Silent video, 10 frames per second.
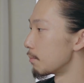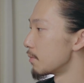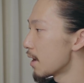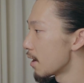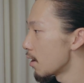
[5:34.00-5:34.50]

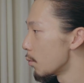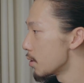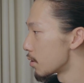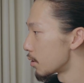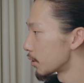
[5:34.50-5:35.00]
from now,
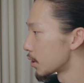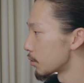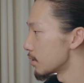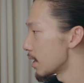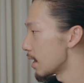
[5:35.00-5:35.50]
we are
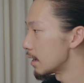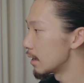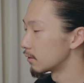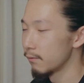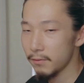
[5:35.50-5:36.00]

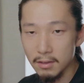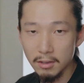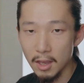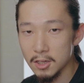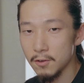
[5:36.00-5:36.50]
creating the
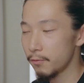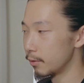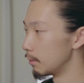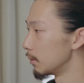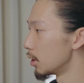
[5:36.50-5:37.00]
vintage
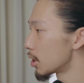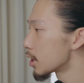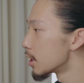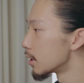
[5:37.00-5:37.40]
film look,